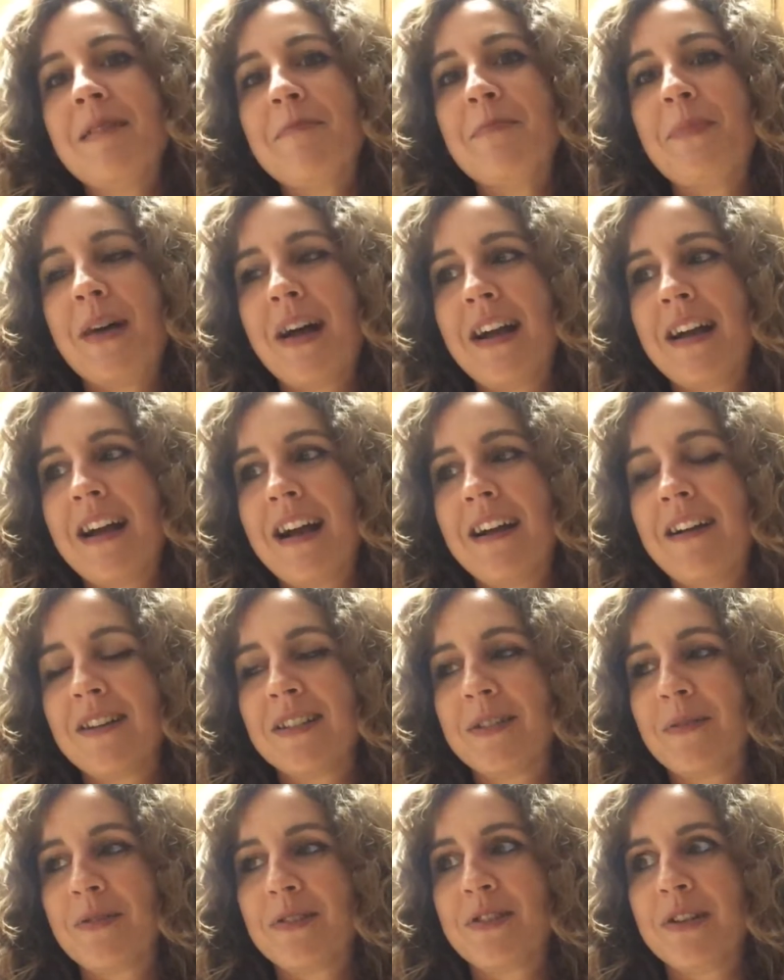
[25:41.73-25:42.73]
But I
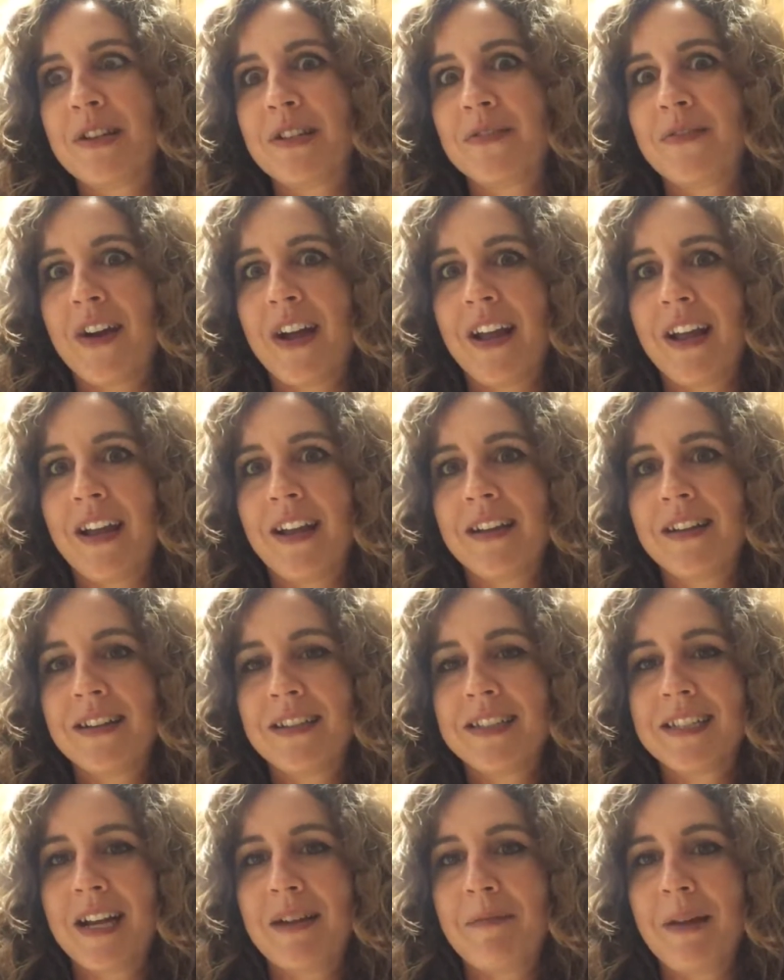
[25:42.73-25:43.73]
also was justifying it
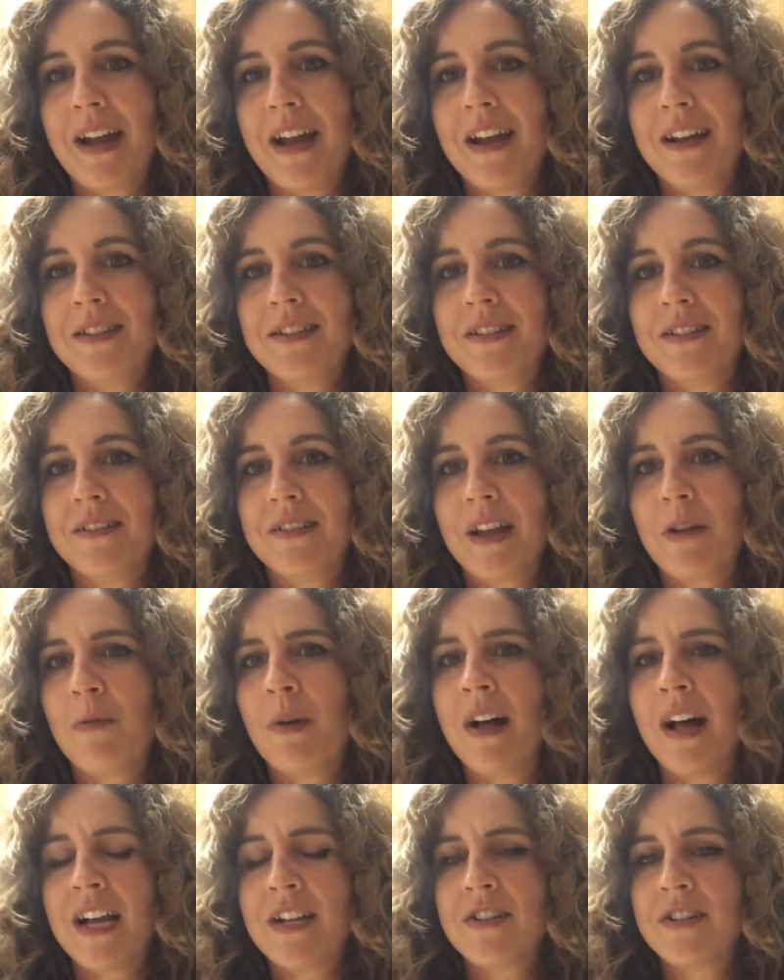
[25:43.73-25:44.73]
inside my head too, like,
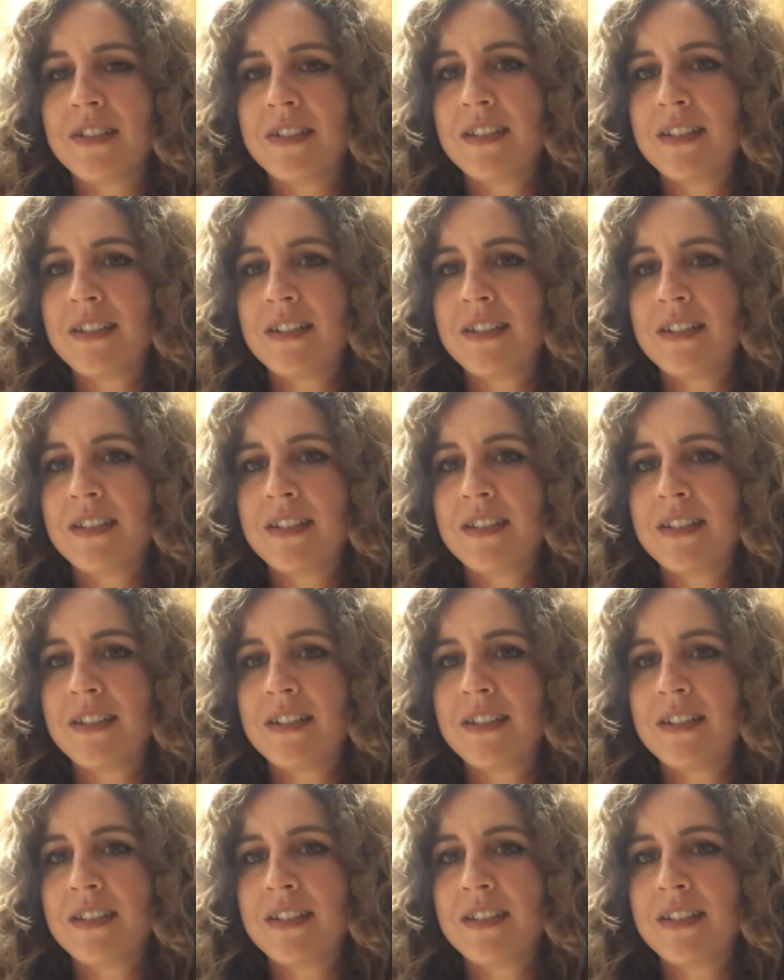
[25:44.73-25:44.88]
well, I'm